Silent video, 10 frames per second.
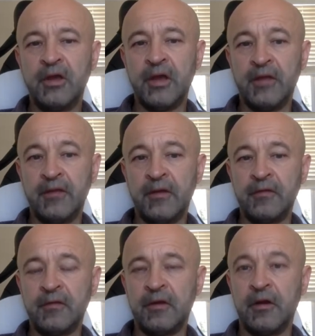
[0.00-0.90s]
And
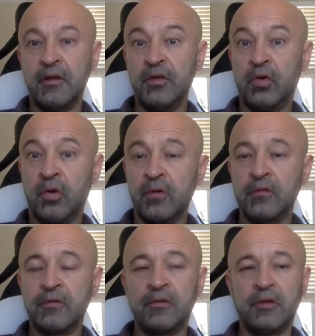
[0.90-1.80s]
then uh,
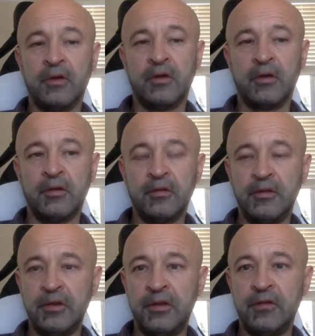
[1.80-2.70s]
learn uh,
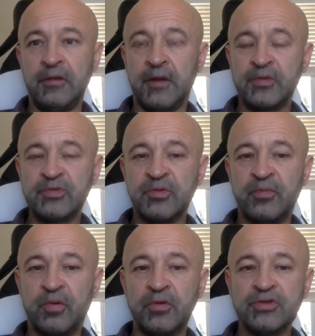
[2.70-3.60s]
the, the optimal
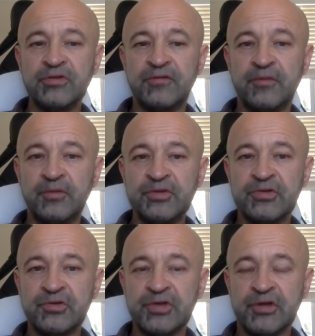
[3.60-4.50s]
policy from these
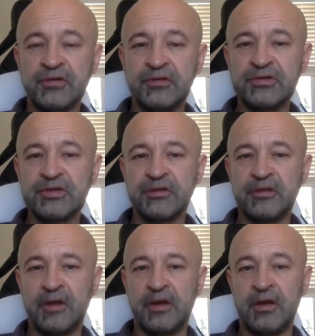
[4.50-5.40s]
trajectories. And
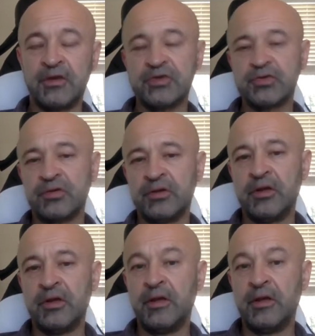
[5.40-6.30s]
there are actually
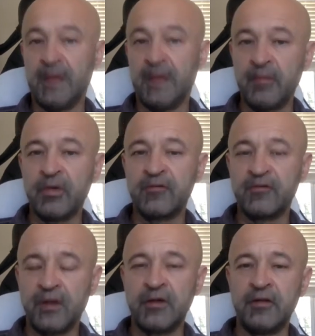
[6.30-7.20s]
number of
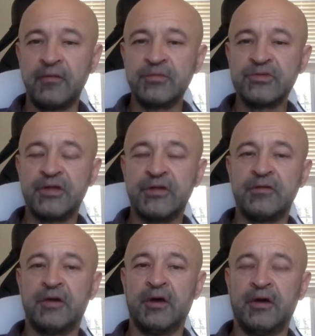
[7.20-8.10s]
algorithms that
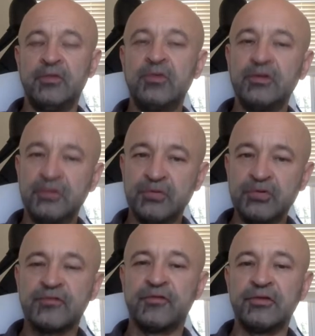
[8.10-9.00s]
uh, you can
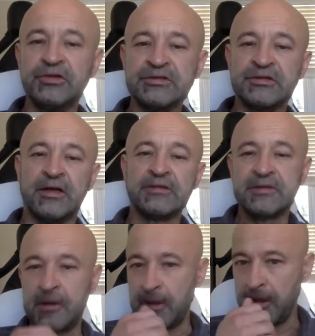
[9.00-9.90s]
use for this
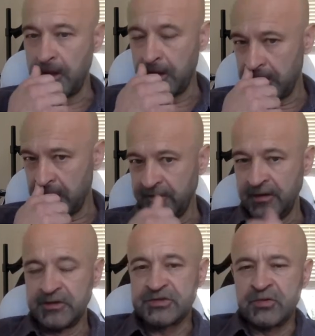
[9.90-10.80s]
task.
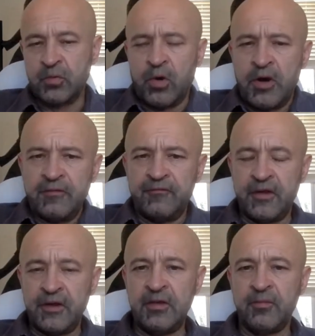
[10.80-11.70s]
There is one
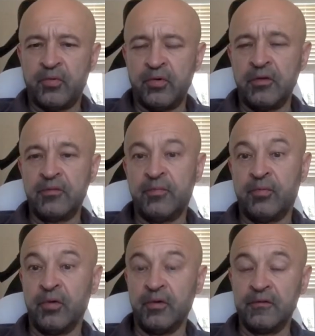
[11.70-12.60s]
very important
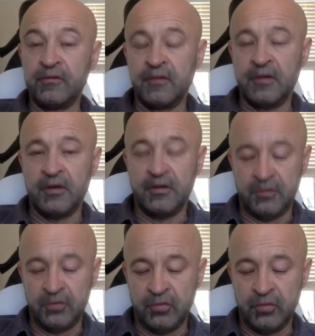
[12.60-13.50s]
point uh,
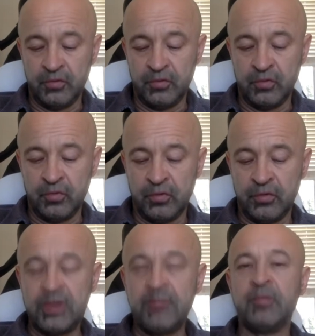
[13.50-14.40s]
to, to
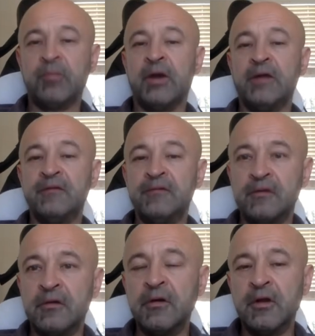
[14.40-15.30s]
keep in mind here